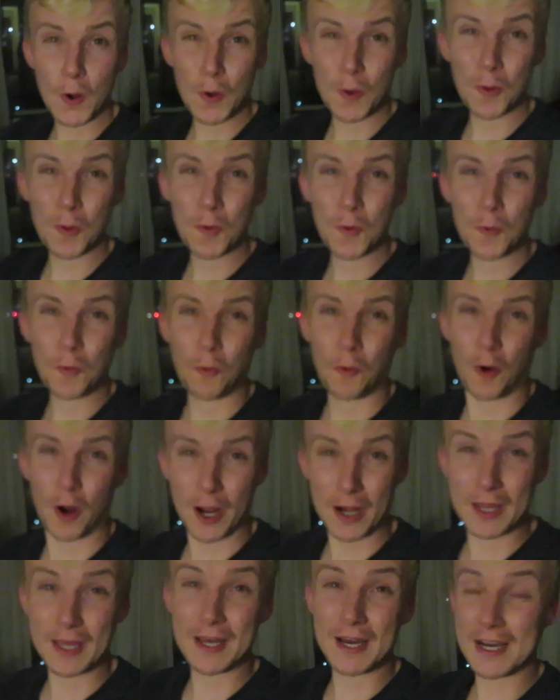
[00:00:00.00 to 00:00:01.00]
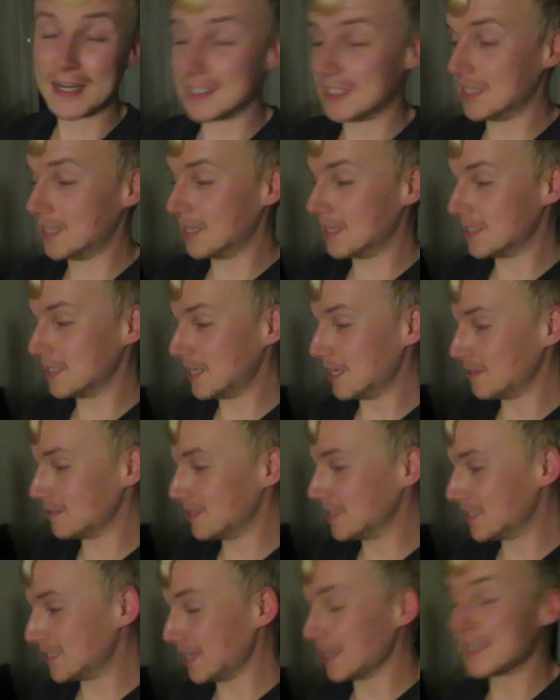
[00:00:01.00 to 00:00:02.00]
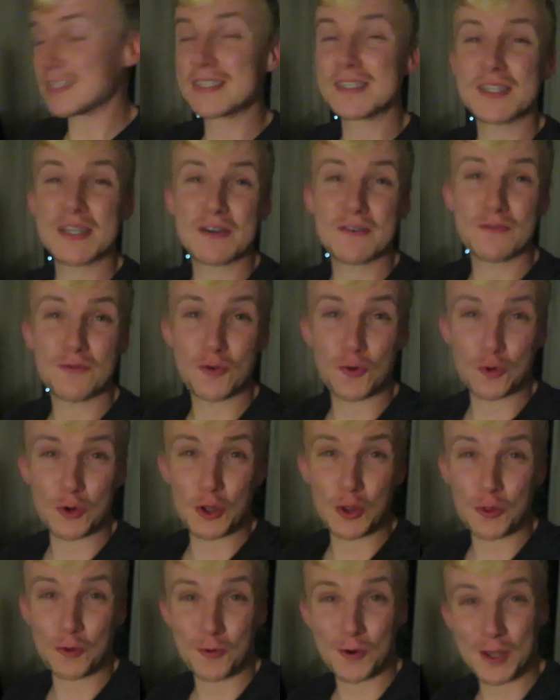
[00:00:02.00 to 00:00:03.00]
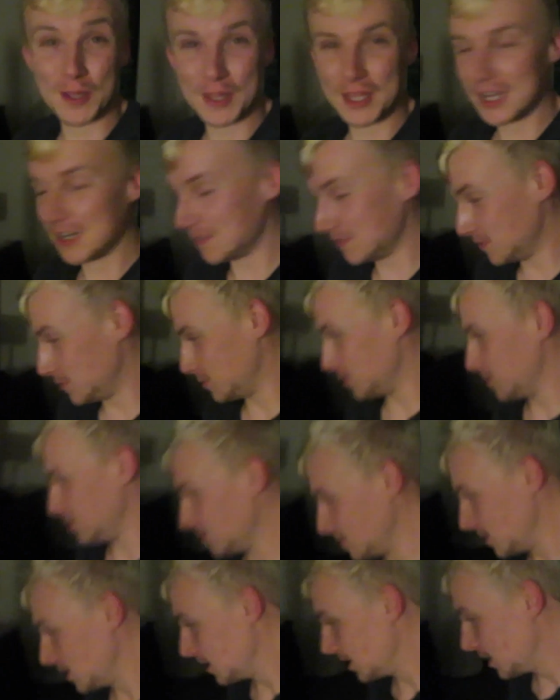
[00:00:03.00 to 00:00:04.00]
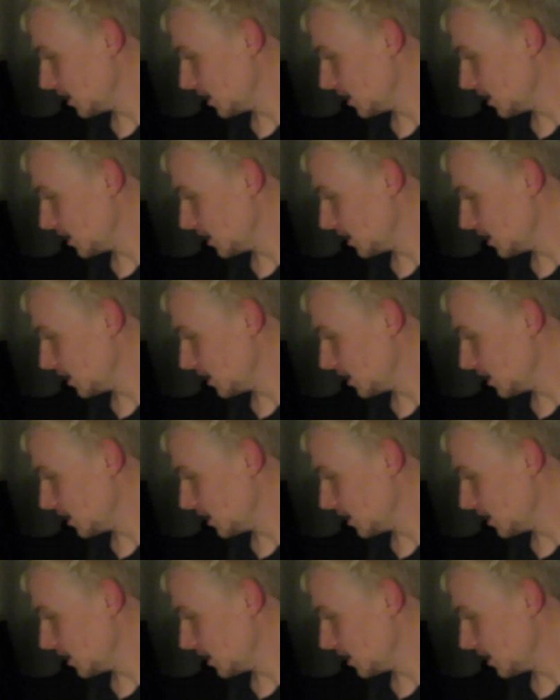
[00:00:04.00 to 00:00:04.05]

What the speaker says: Alrighty, guys, it is now 6:43 in the afternoon.